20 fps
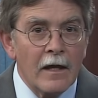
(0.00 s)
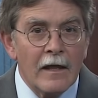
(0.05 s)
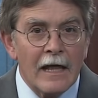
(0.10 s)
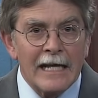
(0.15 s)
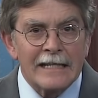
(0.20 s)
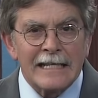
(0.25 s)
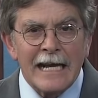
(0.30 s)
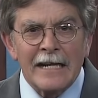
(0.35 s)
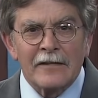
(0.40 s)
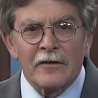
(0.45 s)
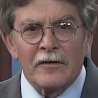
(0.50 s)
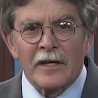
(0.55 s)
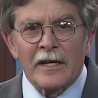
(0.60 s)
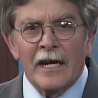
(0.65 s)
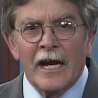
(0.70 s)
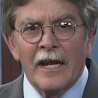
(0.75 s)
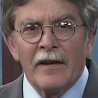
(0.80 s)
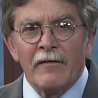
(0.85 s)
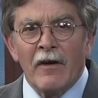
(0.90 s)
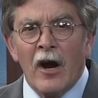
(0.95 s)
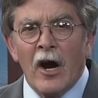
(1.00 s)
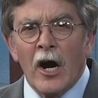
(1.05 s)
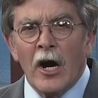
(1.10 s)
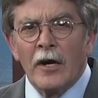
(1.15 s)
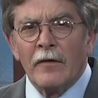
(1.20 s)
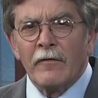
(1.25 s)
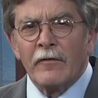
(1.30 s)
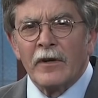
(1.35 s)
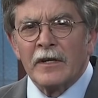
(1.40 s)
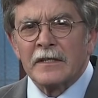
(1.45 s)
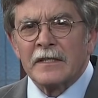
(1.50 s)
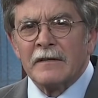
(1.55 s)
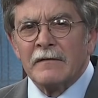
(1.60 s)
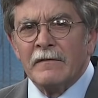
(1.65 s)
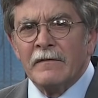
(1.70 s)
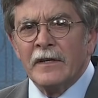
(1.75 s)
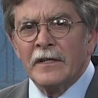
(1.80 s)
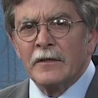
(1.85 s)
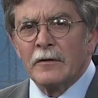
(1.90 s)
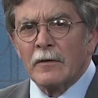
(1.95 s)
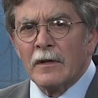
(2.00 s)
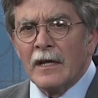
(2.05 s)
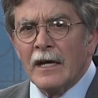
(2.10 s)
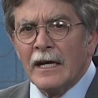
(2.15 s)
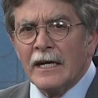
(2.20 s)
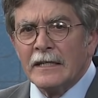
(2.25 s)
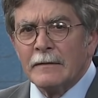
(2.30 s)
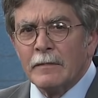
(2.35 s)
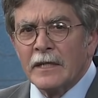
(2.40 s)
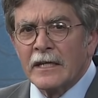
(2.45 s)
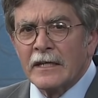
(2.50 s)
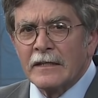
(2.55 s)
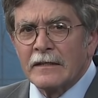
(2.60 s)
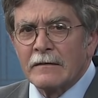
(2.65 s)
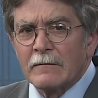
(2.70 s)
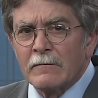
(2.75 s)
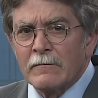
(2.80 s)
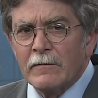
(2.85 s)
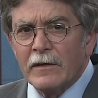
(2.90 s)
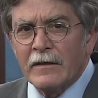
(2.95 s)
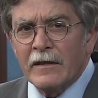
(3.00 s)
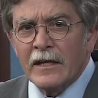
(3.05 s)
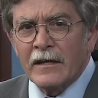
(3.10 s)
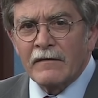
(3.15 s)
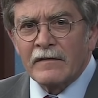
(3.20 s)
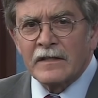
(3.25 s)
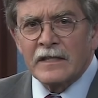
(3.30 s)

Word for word: That's actually kind of hard for us to visualize, because we think of